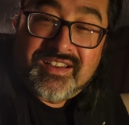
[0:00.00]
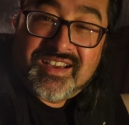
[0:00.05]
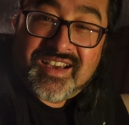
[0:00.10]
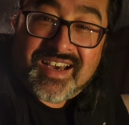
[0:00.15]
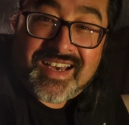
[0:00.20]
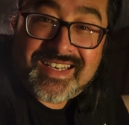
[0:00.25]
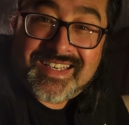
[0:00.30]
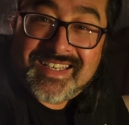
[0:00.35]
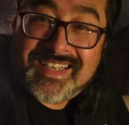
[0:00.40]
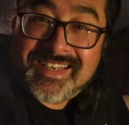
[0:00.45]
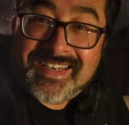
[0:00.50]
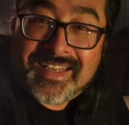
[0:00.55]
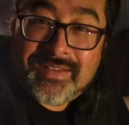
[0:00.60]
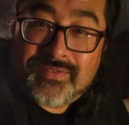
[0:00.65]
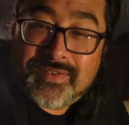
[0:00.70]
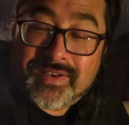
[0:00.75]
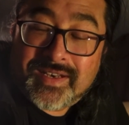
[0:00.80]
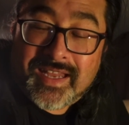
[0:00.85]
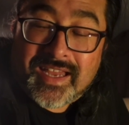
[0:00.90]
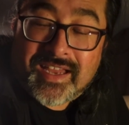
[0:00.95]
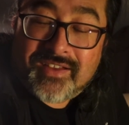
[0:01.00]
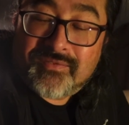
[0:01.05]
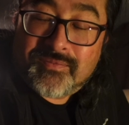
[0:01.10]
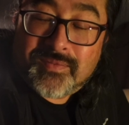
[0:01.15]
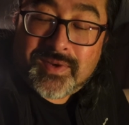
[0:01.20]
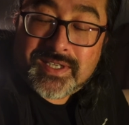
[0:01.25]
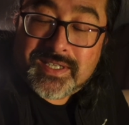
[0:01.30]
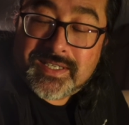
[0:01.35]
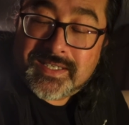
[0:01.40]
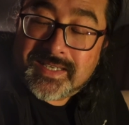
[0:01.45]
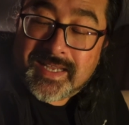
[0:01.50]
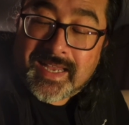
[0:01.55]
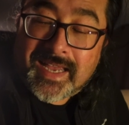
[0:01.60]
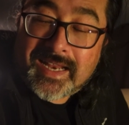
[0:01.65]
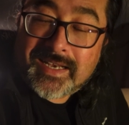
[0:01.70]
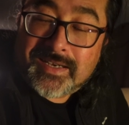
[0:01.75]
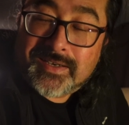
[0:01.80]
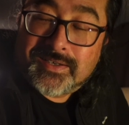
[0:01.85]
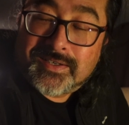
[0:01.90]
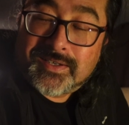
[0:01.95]
I didn't even have my
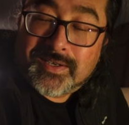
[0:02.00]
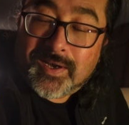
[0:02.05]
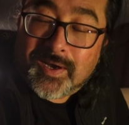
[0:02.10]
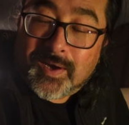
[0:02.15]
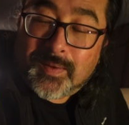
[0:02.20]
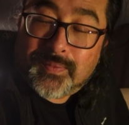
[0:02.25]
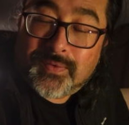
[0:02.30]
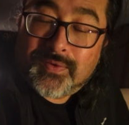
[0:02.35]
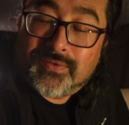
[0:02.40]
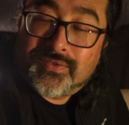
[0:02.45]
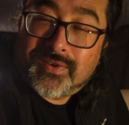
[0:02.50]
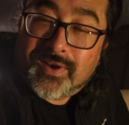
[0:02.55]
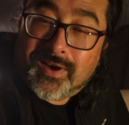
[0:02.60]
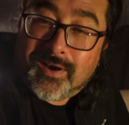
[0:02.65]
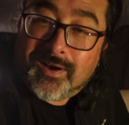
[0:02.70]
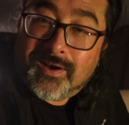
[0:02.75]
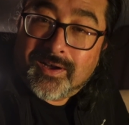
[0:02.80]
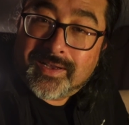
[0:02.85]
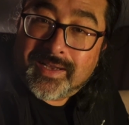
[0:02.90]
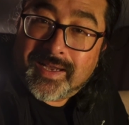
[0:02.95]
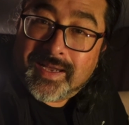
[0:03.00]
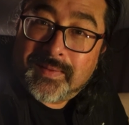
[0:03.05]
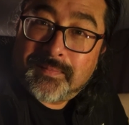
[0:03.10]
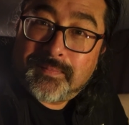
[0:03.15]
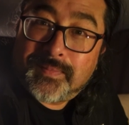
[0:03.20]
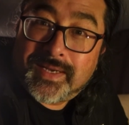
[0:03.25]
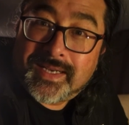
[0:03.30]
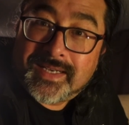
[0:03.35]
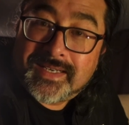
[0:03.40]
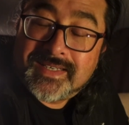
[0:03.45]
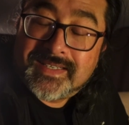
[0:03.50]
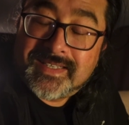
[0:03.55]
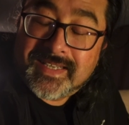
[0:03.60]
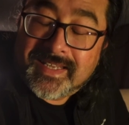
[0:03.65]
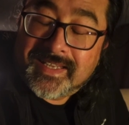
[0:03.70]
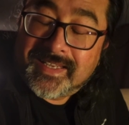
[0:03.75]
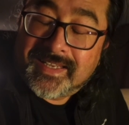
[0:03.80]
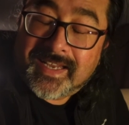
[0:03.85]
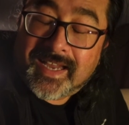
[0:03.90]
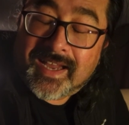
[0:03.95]
standard cup of car camping
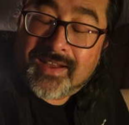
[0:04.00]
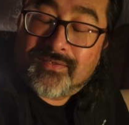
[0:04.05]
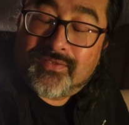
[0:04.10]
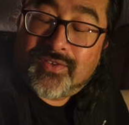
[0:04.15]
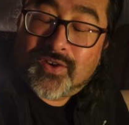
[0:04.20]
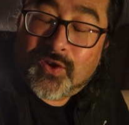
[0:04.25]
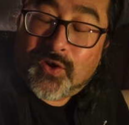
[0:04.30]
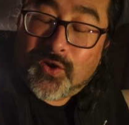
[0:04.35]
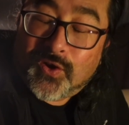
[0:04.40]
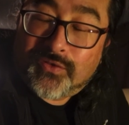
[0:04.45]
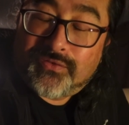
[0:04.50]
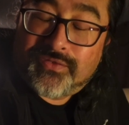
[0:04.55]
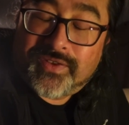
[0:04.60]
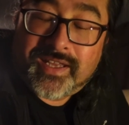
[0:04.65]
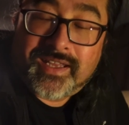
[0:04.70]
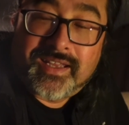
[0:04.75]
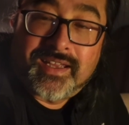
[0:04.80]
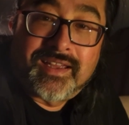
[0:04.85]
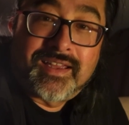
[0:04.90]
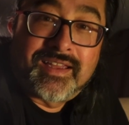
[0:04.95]
decaf coffee.